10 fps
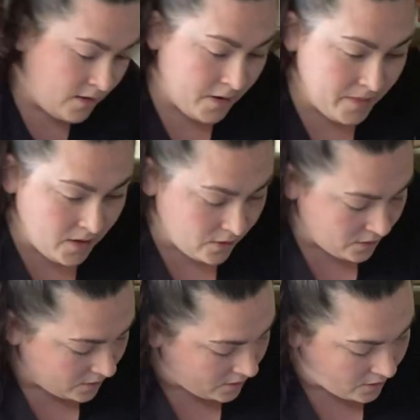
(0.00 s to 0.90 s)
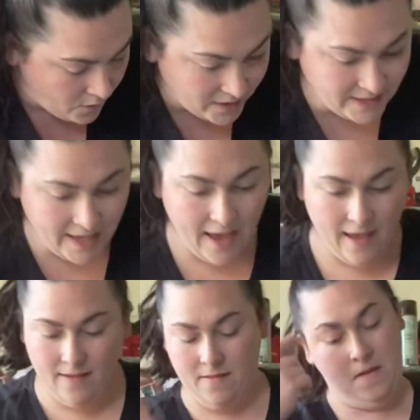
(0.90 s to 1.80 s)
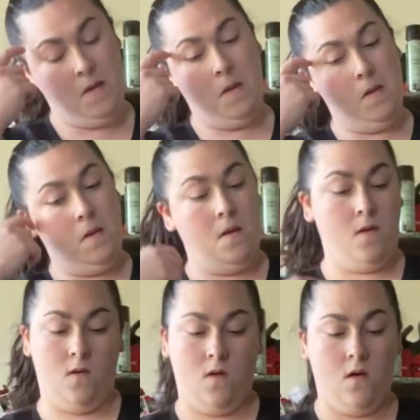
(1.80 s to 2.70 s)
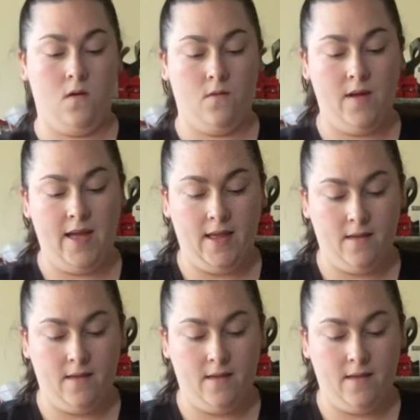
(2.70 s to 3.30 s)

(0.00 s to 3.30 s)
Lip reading: Come here. What's that? All right.